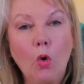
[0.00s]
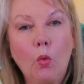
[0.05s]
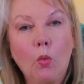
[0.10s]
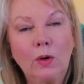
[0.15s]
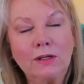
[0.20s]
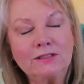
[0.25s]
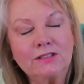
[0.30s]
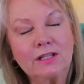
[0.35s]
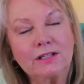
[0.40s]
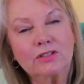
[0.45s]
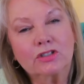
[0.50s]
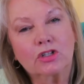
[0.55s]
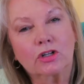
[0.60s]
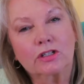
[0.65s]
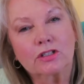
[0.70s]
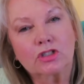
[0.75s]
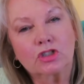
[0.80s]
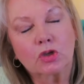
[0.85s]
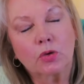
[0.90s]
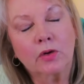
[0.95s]
Once I
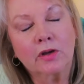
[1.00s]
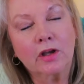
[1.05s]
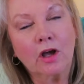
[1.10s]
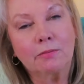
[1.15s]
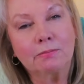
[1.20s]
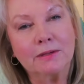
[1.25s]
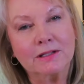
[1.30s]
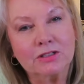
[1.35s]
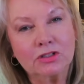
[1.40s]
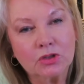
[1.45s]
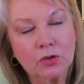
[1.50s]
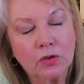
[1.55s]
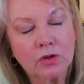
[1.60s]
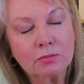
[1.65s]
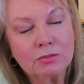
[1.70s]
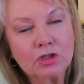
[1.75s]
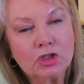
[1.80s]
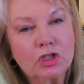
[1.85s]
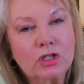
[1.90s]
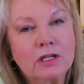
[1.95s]
started sewing on my sewing
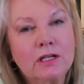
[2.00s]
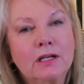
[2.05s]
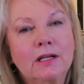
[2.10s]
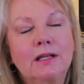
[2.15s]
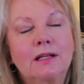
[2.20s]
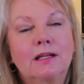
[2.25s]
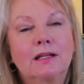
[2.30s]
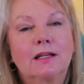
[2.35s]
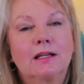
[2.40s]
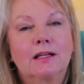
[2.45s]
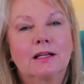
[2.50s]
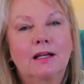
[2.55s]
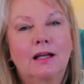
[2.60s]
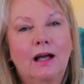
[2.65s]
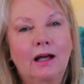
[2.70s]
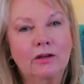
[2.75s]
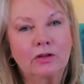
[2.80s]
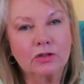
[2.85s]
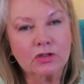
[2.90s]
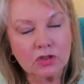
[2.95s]
machine,
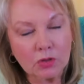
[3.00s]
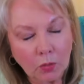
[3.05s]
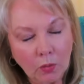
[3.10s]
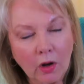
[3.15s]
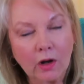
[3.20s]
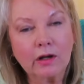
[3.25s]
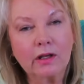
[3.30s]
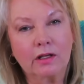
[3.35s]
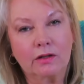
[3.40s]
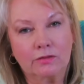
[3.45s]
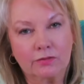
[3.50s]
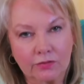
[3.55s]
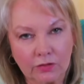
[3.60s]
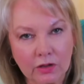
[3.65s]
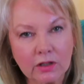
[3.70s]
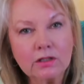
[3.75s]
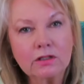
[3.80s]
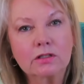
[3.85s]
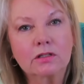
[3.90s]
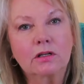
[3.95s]
I used a walking
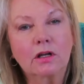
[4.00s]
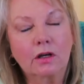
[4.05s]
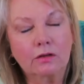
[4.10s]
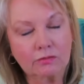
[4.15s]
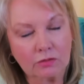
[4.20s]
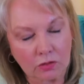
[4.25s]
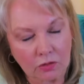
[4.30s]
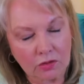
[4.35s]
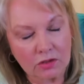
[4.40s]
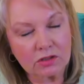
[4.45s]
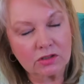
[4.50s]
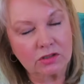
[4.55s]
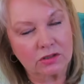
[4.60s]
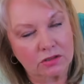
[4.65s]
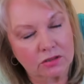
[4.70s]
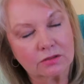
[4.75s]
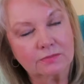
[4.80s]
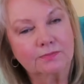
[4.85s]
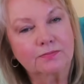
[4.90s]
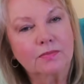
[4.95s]
foot, of
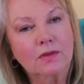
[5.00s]
course.